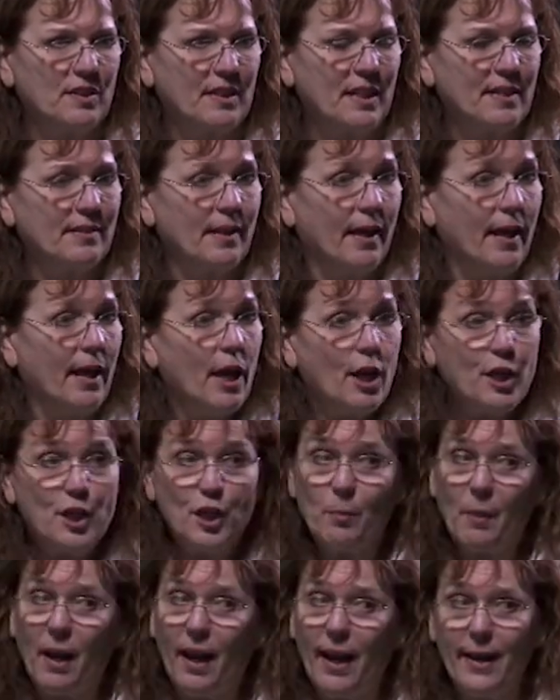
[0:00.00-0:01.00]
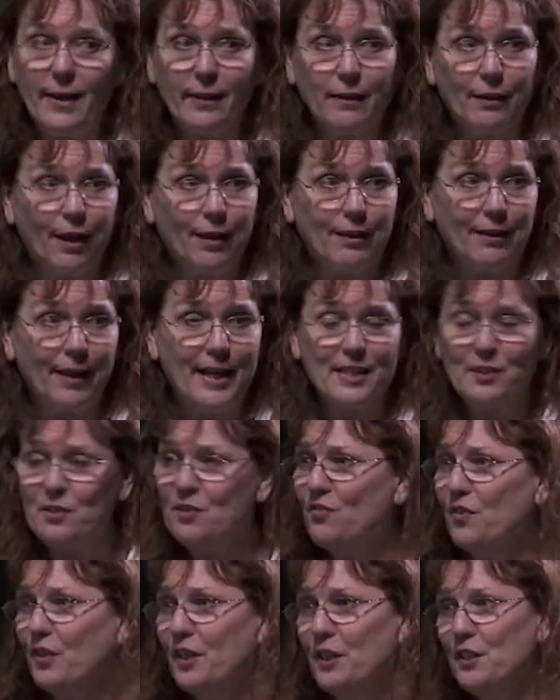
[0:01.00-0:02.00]
Because, my 8 o'clock class
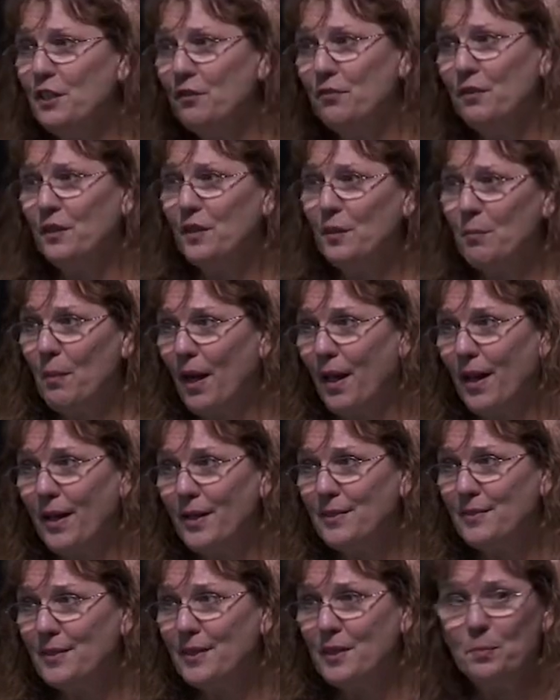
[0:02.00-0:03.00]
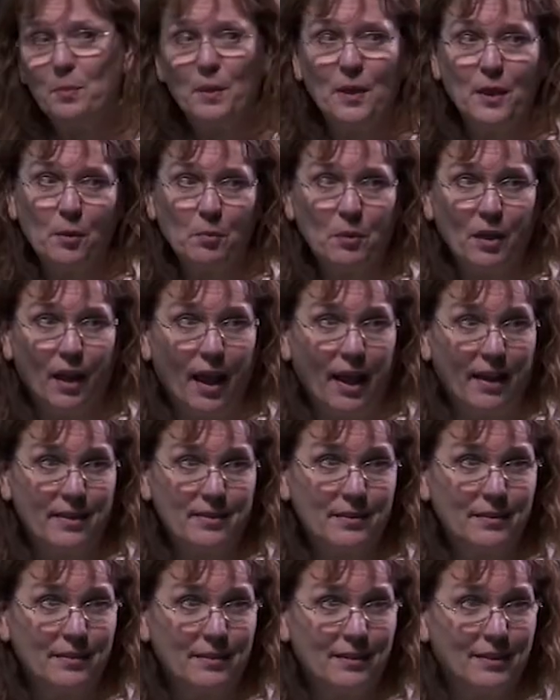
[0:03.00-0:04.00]
is very different than my 6 p.m.
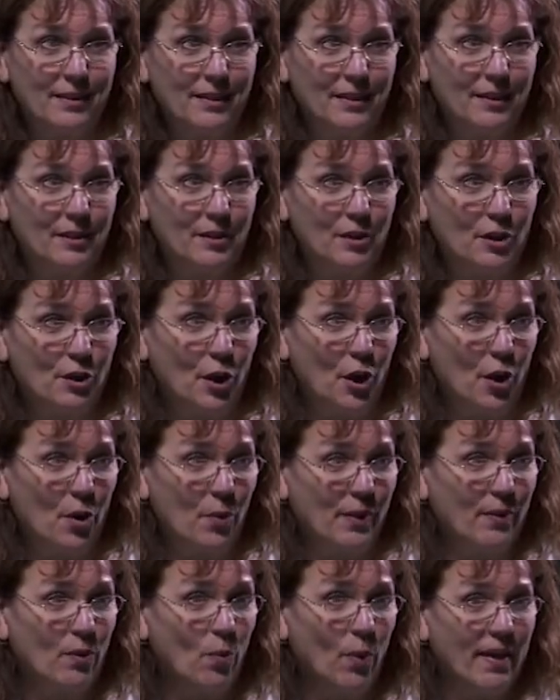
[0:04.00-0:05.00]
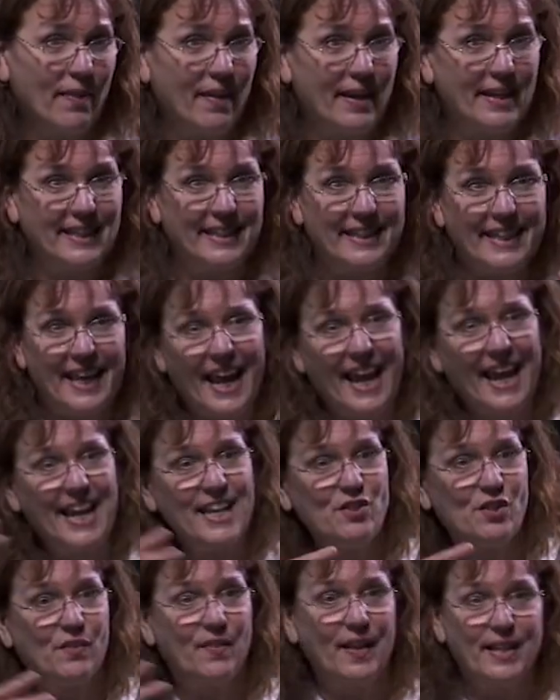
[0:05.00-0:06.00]
class. And the way they
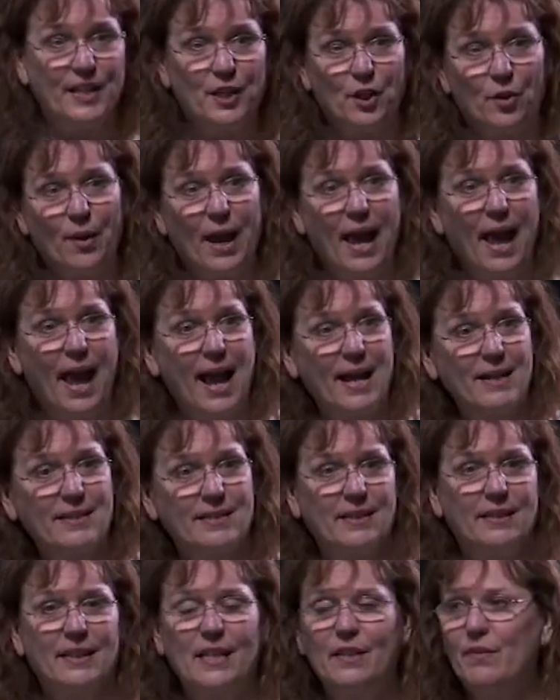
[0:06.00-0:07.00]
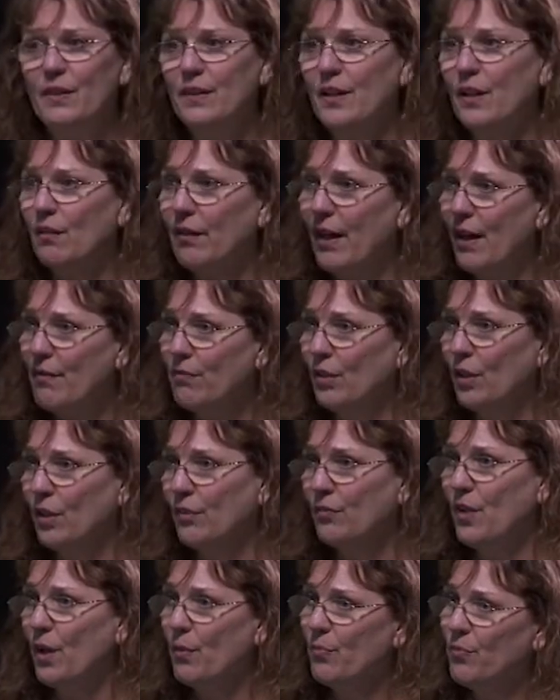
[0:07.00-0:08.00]
engage and they interact and even their level
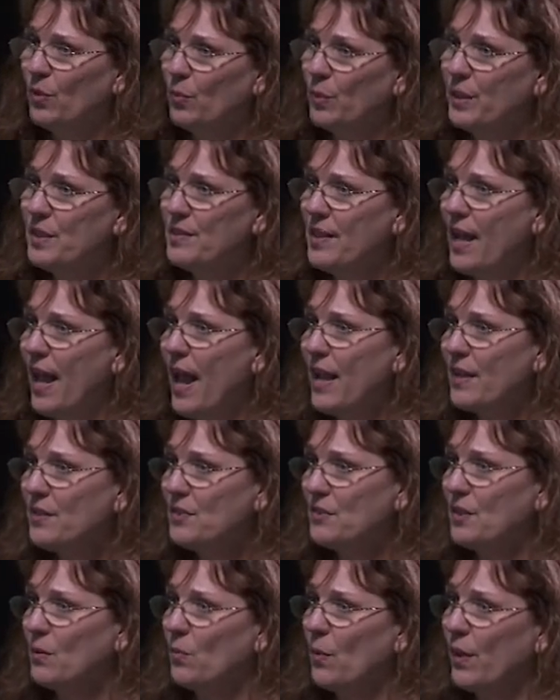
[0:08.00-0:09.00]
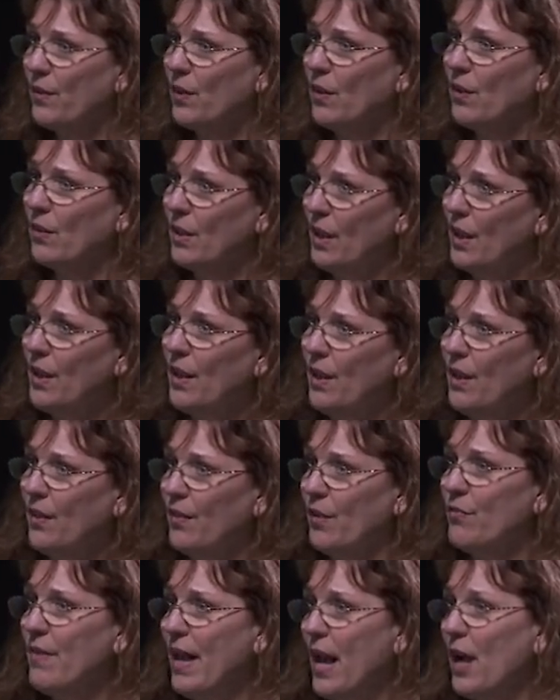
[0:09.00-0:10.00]
of comfort with text and what their
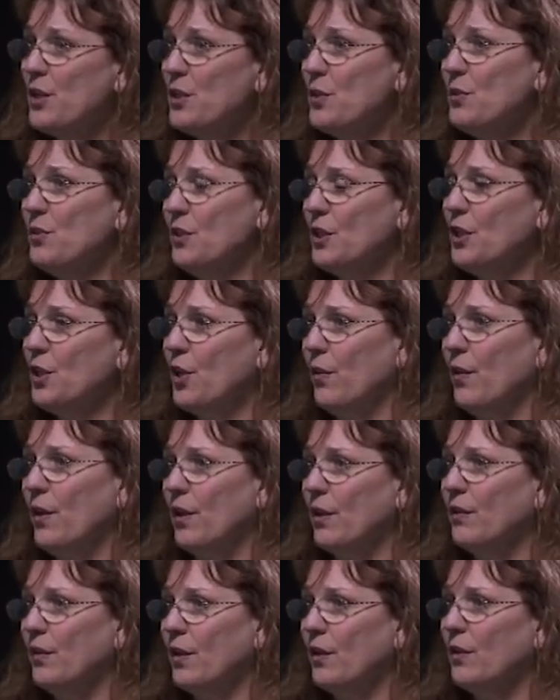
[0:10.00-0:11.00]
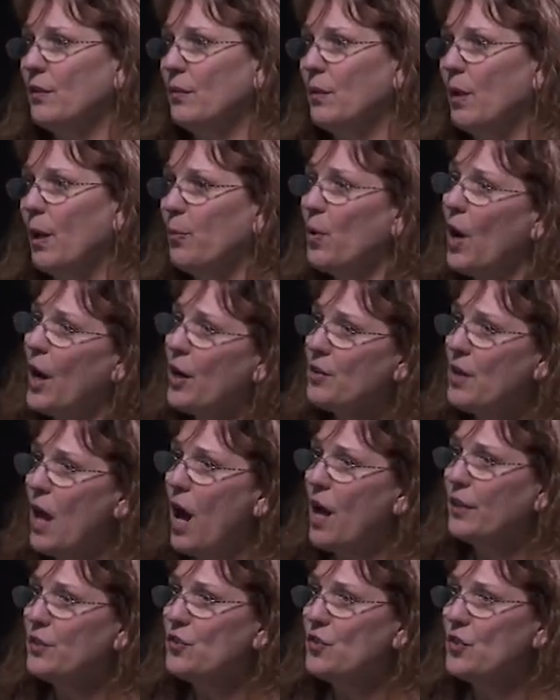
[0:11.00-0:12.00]
values, their prior
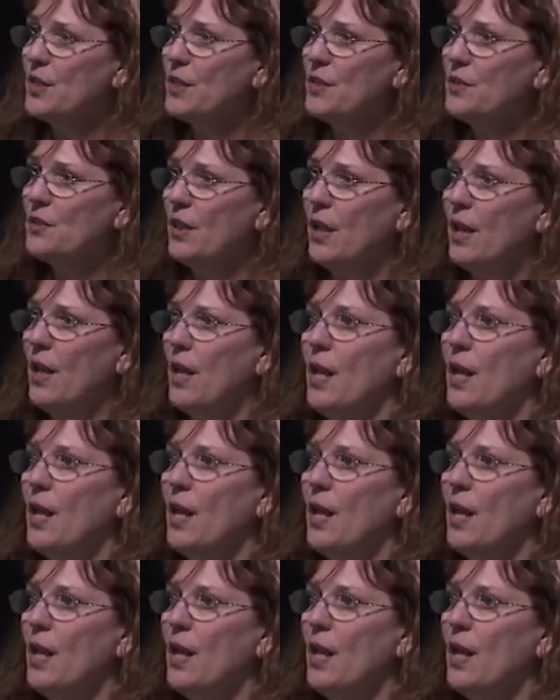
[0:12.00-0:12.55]
knowledge is.